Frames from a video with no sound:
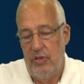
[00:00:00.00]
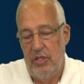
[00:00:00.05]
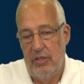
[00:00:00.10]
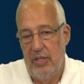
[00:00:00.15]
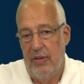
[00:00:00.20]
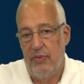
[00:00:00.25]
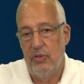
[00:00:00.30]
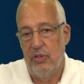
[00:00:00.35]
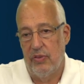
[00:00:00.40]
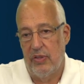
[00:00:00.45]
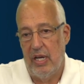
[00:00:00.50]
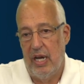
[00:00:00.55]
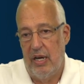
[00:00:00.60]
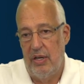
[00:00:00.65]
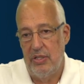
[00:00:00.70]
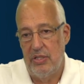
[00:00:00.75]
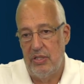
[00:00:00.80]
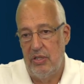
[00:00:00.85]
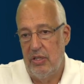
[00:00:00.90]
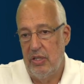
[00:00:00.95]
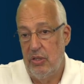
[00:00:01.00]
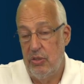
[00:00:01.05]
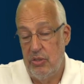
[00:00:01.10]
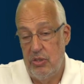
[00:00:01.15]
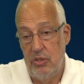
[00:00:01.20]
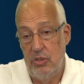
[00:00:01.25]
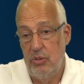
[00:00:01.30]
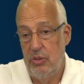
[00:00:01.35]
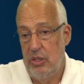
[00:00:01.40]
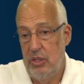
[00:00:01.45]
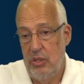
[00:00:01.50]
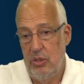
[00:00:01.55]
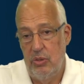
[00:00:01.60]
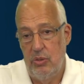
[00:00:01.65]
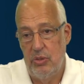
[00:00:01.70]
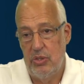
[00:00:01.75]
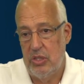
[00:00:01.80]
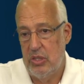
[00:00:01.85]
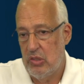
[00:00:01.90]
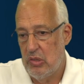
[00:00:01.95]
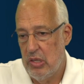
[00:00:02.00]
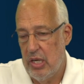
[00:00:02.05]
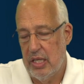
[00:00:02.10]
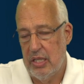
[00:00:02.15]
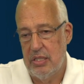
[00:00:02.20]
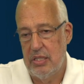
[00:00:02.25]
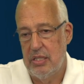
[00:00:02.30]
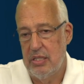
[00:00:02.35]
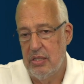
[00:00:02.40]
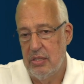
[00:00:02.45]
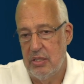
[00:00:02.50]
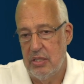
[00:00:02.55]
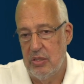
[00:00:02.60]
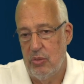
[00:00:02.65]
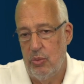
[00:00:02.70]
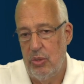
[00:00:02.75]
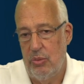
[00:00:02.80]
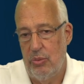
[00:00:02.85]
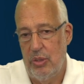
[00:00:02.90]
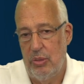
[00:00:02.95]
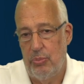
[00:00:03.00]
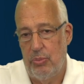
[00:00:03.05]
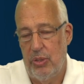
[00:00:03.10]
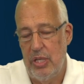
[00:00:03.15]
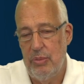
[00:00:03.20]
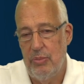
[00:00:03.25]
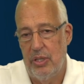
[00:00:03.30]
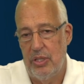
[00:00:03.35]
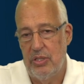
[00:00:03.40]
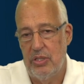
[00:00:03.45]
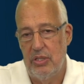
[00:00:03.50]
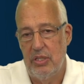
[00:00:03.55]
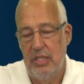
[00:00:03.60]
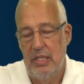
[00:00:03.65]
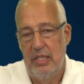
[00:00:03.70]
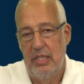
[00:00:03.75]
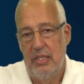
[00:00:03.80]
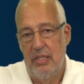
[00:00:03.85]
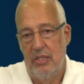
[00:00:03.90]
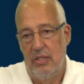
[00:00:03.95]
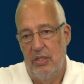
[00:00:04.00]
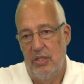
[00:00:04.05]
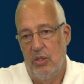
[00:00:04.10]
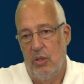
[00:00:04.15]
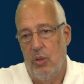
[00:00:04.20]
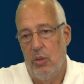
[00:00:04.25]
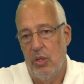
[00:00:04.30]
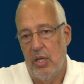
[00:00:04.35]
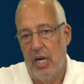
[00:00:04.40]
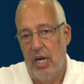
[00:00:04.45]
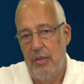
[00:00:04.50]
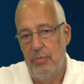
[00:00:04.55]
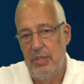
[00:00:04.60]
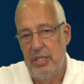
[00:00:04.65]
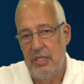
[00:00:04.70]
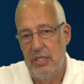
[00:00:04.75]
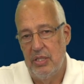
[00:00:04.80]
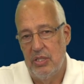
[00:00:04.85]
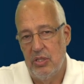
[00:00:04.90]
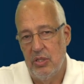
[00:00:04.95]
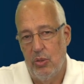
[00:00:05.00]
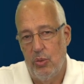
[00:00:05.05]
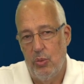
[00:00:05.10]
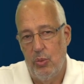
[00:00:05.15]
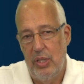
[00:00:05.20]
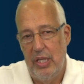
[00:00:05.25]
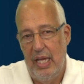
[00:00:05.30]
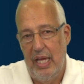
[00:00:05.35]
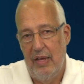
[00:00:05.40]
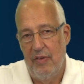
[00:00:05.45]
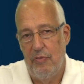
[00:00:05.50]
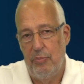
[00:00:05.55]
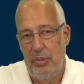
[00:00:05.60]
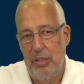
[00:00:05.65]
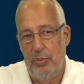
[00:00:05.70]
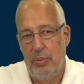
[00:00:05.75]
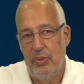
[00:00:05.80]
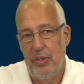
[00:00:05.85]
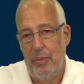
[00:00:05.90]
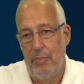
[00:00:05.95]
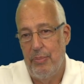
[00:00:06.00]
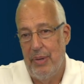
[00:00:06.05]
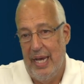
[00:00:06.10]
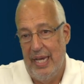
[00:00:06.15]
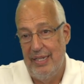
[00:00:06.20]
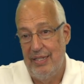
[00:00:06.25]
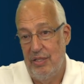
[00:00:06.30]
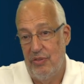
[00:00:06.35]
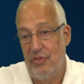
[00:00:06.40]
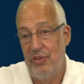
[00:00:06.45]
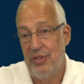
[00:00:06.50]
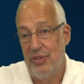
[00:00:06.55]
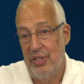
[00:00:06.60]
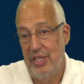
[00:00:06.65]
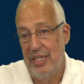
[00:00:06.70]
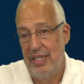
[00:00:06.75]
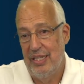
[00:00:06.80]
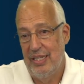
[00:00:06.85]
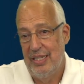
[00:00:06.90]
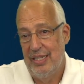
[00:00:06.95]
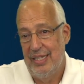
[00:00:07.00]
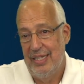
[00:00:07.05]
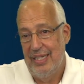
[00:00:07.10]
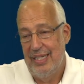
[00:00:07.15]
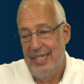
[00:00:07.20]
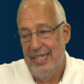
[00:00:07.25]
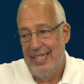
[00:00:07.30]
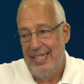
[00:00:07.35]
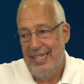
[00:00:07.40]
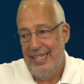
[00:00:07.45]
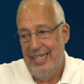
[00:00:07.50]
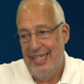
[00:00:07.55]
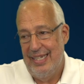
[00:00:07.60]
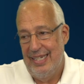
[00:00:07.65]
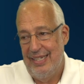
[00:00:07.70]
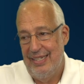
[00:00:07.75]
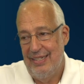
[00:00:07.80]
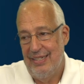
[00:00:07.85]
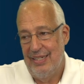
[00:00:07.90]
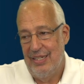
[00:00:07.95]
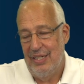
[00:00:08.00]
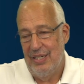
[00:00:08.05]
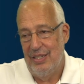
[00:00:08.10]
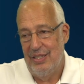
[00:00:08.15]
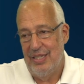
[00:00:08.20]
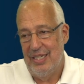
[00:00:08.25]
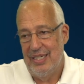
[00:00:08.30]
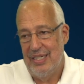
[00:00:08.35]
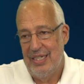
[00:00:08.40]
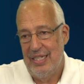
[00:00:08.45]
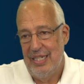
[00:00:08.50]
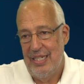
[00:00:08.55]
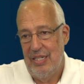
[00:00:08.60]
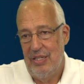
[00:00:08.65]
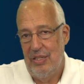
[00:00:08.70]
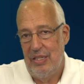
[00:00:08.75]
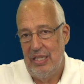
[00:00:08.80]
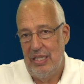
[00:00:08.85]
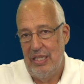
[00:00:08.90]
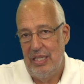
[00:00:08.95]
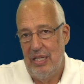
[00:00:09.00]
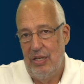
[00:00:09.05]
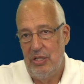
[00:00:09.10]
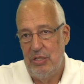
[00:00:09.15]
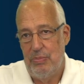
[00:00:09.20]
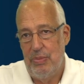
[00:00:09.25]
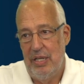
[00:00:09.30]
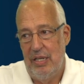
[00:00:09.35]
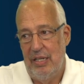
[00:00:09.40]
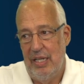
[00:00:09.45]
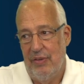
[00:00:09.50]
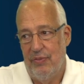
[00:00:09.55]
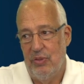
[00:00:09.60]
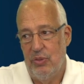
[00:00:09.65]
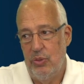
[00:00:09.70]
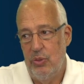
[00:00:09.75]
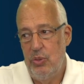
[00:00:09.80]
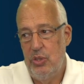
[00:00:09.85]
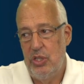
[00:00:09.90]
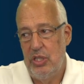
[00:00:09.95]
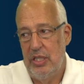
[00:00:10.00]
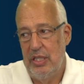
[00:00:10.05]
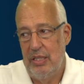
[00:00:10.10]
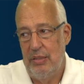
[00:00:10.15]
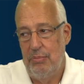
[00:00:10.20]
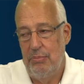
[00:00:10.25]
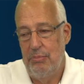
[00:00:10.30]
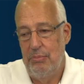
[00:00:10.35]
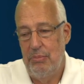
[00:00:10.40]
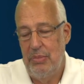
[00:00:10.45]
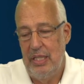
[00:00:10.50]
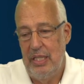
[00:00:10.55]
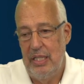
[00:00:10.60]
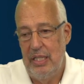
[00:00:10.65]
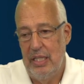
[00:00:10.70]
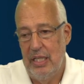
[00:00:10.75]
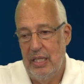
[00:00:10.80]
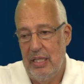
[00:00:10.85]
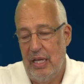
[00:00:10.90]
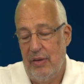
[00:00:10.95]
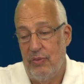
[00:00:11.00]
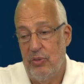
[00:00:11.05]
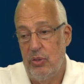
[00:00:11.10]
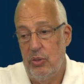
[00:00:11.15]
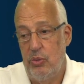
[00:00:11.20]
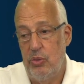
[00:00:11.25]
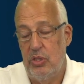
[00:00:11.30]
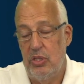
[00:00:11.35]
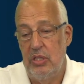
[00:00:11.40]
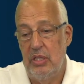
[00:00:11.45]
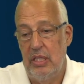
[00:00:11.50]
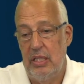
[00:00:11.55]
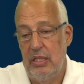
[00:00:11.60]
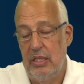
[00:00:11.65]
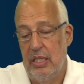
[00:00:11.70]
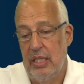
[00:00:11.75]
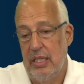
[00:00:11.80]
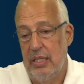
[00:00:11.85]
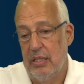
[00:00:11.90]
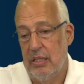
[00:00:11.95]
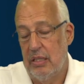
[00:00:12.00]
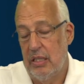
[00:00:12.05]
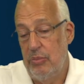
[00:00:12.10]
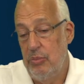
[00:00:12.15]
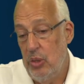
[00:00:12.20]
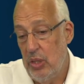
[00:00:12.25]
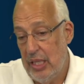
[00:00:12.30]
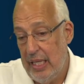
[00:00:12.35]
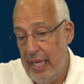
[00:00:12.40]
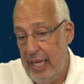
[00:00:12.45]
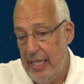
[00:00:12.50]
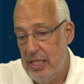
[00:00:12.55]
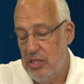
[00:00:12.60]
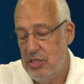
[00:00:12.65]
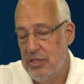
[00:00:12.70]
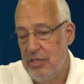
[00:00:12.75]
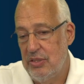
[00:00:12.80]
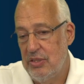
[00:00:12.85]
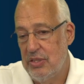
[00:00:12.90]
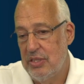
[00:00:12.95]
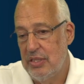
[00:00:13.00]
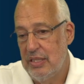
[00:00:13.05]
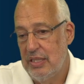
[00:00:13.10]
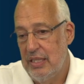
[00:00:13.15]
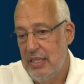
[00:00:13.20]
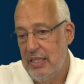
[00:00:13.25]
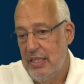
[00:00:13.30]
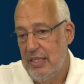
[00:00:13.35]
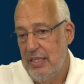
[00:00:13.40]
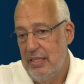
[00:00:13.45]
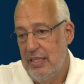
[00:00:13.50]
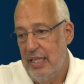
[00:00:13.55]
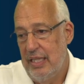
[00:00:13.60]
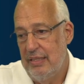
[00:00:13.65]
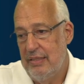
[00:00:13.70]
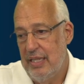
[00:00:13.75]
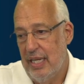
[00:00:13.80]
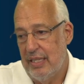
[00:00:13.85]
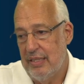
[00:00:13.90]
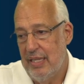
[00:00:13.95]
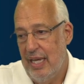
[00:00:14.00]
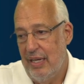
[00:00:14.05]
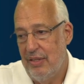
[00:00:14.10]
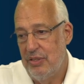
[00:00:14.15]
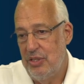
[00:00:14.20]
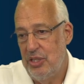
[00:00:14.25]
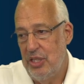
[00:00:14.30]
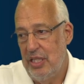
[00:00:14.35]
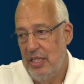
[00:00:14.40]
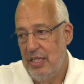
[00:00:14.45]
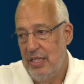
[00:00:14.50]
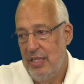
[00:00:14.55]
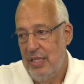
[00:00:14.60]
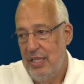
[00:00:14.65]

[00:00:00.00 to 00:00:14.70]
level of car in Syracuse, new, used, trucks. So we pretty much are in the whole car business. So we have people that buy differently. And there's been an evolution in media, evolution in communications and technology.